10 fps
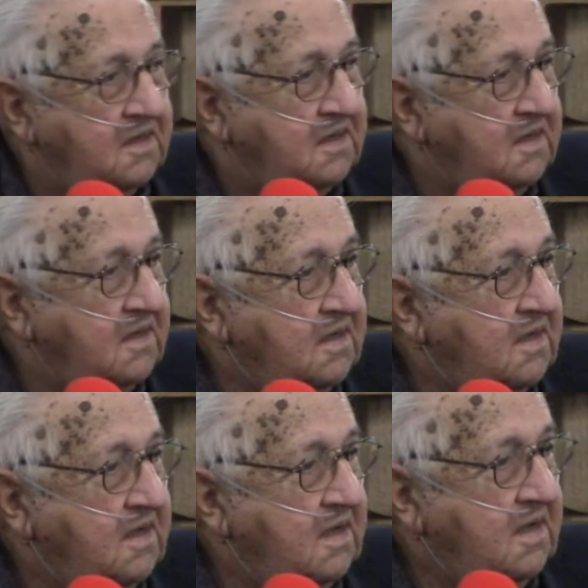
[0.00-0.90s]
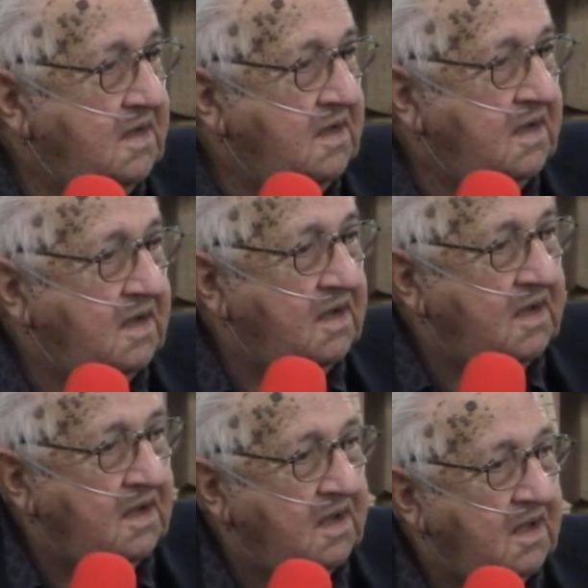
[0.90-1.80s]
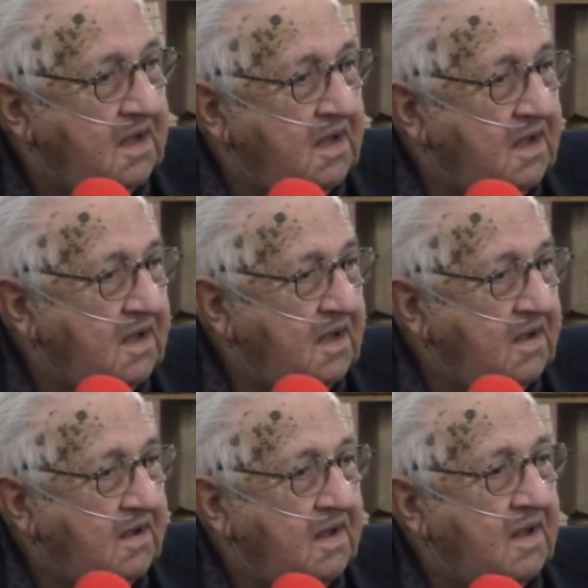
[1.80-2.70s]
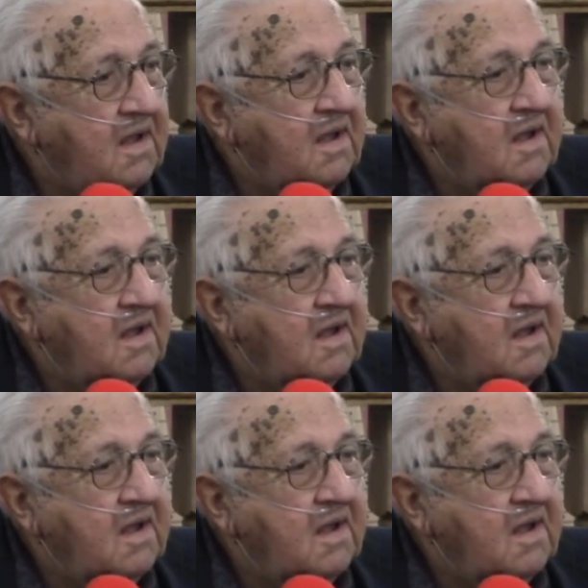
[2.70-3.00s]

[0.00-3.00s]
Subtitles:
(no one is talking)